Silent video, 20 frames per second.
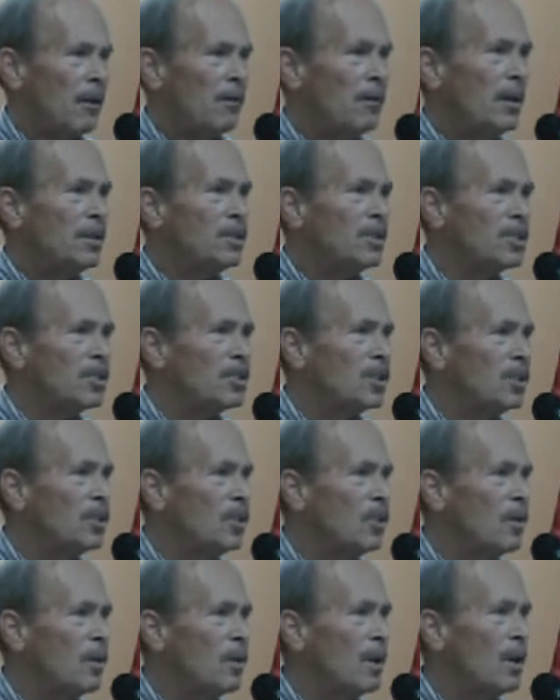they're
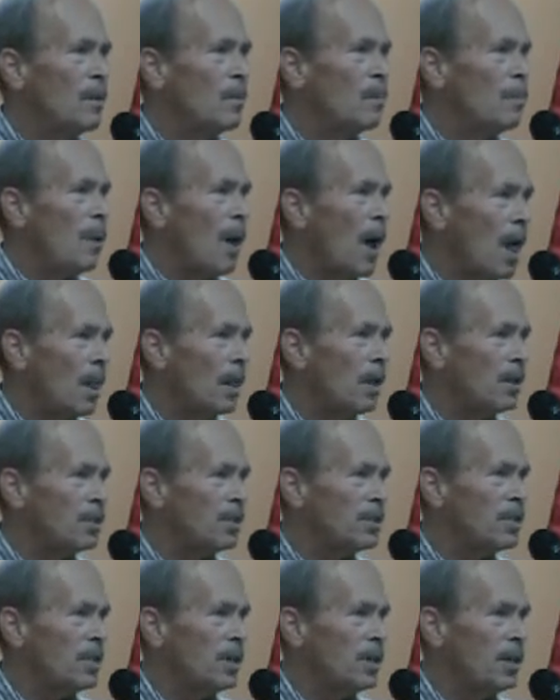instituting
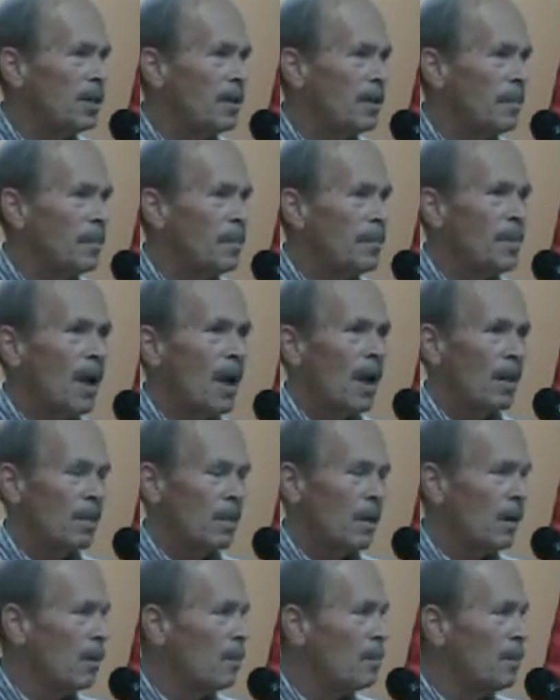policy a
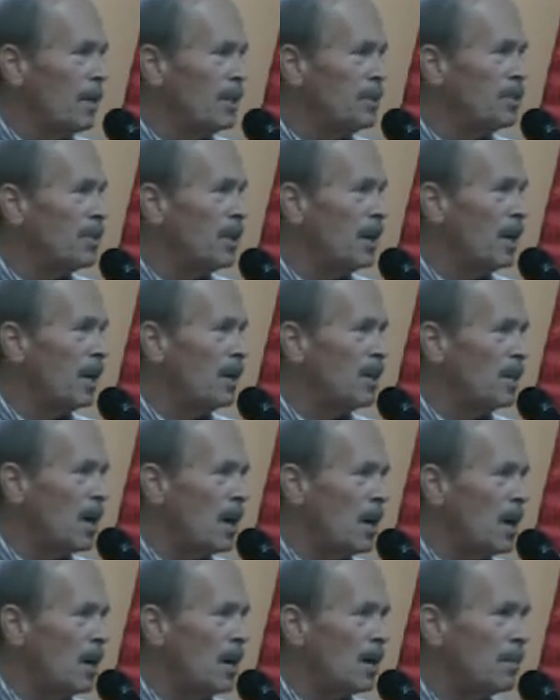little piece at a
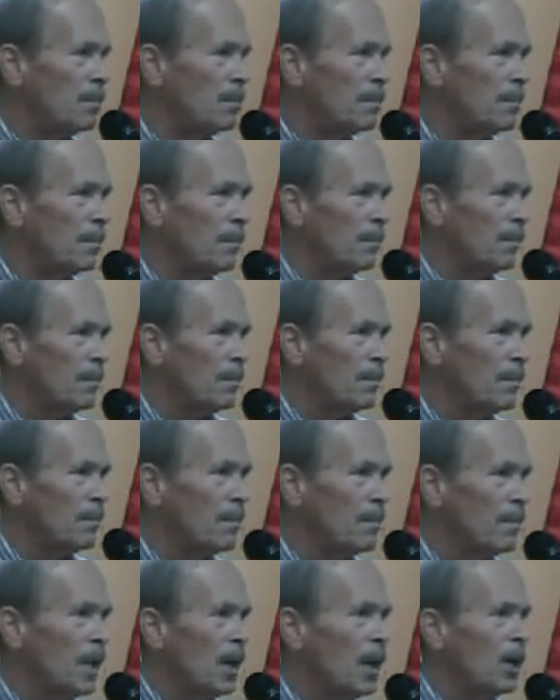time
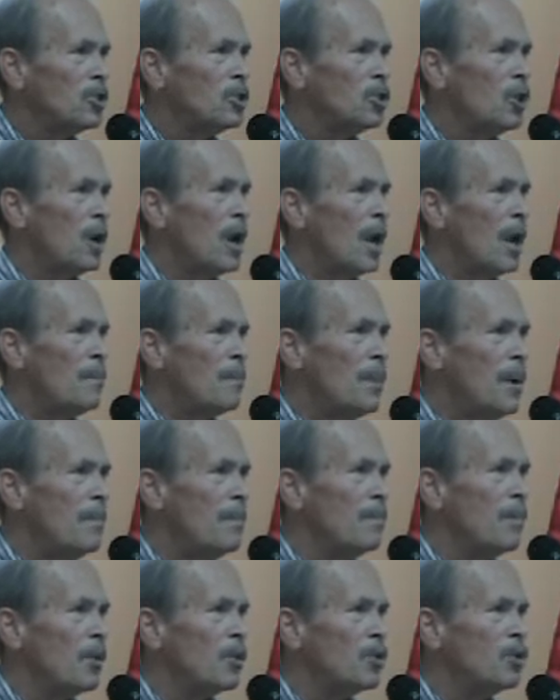so that
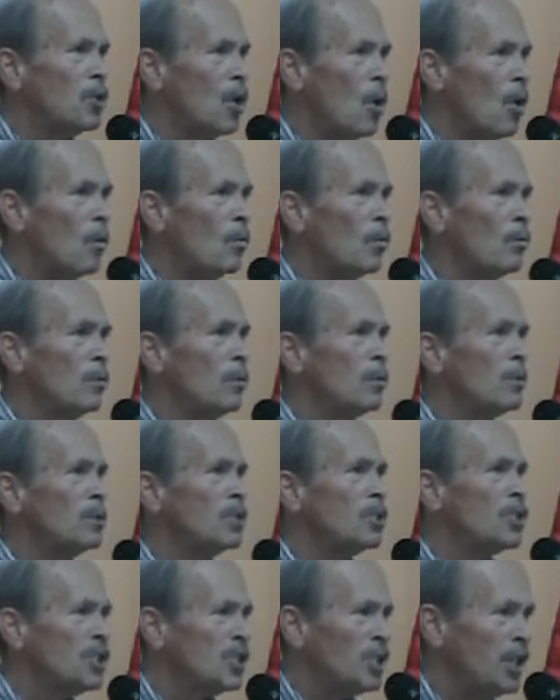people don't
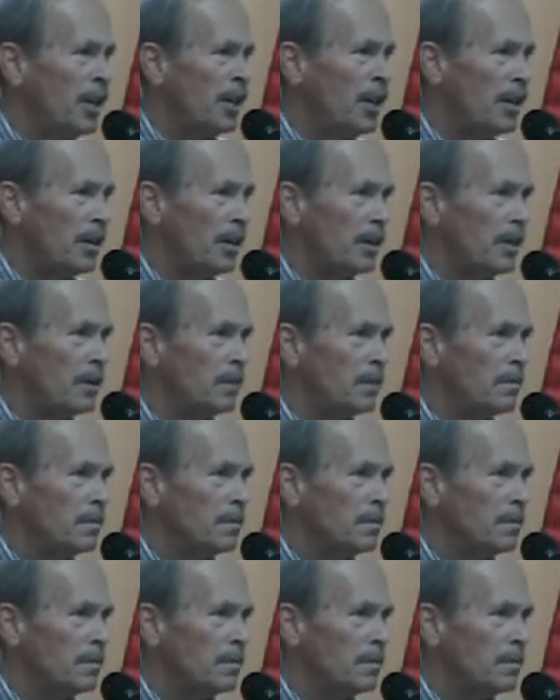see it.